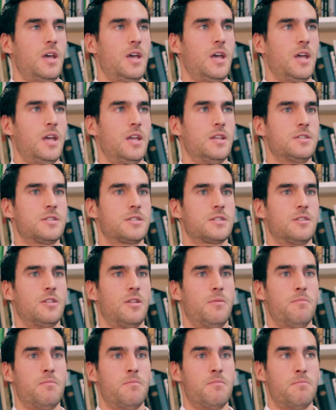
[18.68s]
is
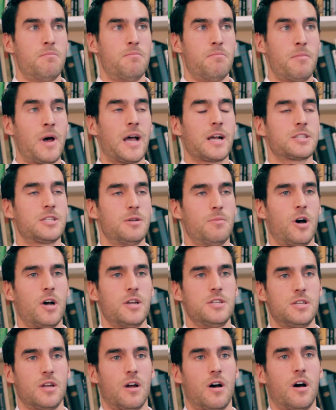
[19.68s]
the
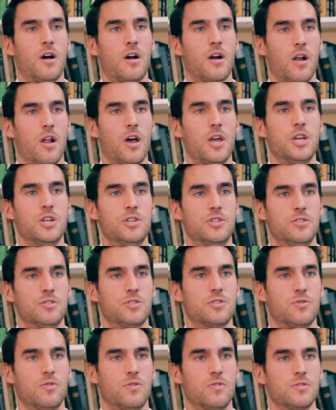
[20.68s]
maximizing our glycogen
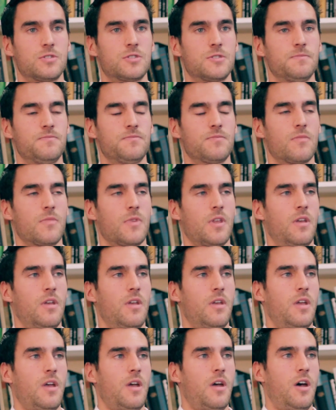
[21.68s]
stores.
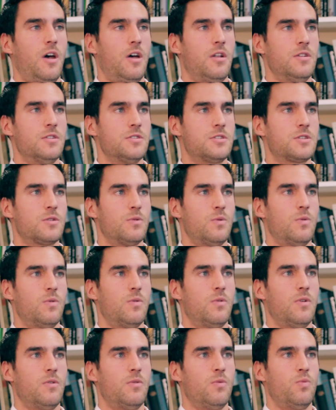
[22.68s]
And
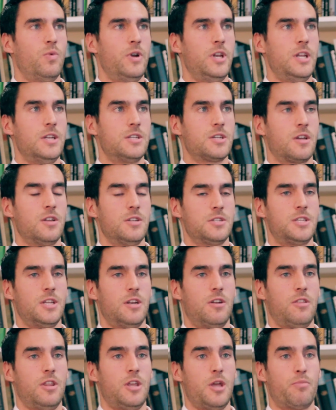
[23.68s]
we need to
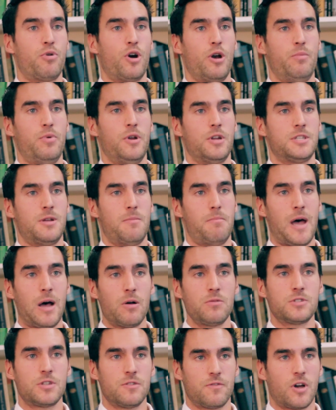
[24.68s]
consider the appropriate
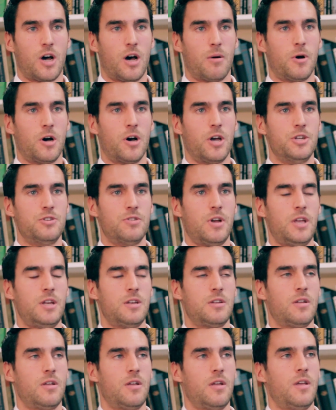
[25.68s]
amount of
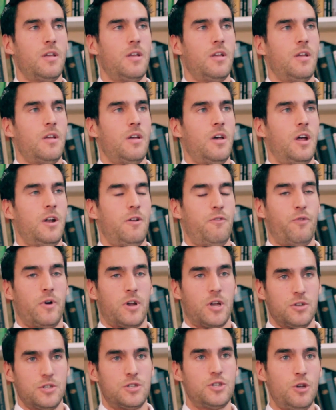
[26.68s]
carbohydrate. And if we're
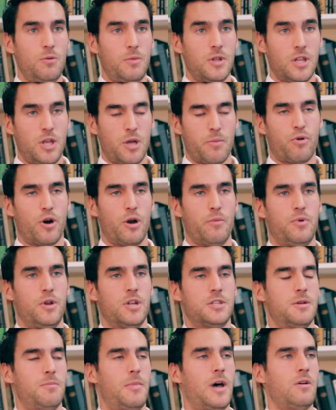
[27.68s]
consuming the
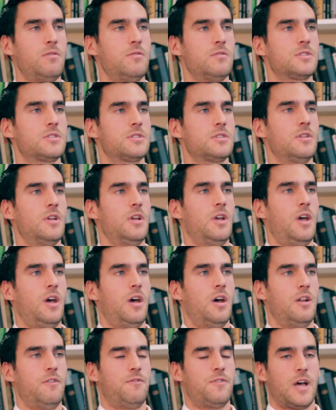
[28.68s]
appropriate amount,
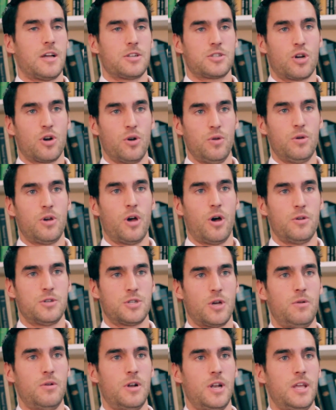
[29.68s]
and if that's glucose
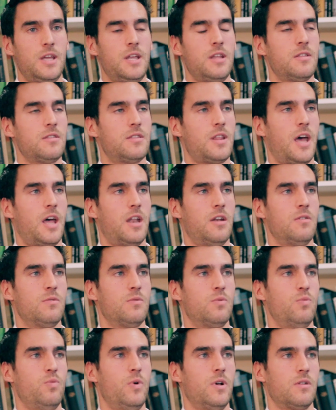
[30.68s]
only,
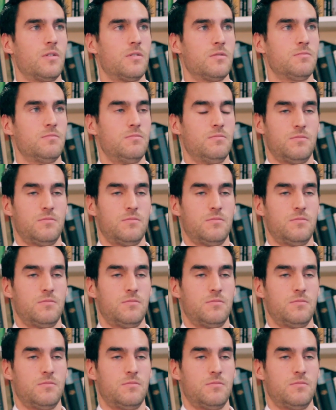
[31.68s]
then we'll